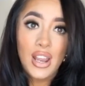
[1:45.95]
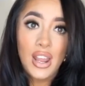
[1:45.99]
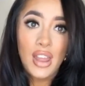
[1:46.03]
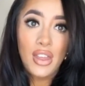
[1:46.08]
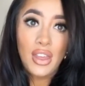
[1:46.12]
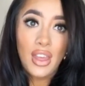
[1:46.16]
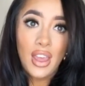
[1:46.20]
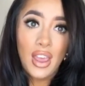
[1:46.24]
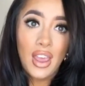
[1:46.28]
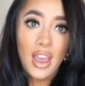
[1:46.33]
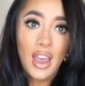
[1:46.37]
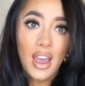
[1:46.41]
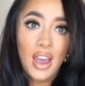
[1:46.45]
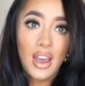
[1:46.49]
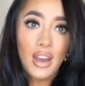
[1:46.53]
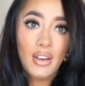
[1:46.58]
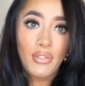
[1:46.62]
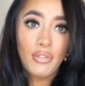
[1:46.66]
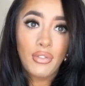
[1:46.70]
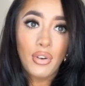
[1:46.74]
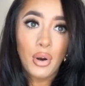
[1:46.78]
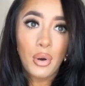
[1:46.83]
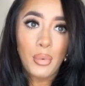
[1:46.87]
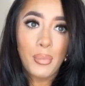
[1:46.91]
They have
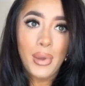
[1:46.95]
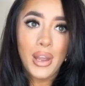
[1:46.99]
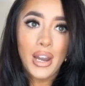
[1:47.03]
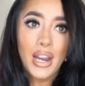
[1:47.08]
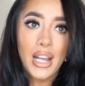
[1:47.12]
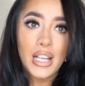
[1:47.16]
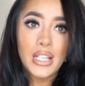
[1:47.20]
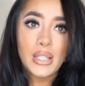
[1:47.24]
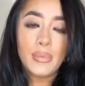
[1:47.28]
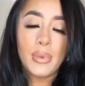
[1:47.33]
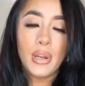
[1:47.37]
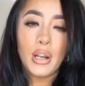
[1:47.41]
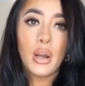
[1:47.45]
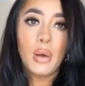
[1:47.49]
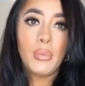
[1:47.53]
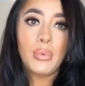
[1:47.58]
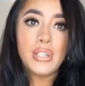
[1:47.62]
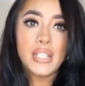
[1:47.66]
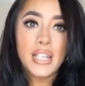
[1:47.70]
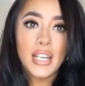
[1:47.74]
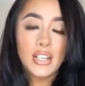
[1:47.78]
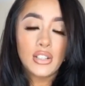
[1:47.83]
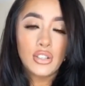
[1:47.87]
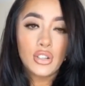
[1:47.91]
rung me and asked me to come at
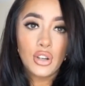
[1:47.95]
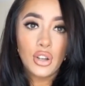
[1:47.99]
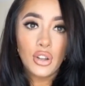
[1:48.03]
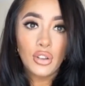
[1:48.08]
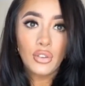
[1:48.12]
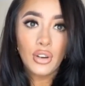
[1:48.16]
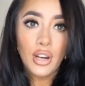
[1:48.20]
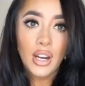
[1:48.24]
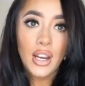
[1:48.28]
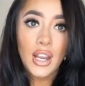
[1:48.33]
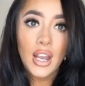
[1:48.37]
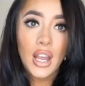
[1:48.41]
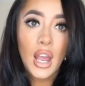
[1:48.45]
3:10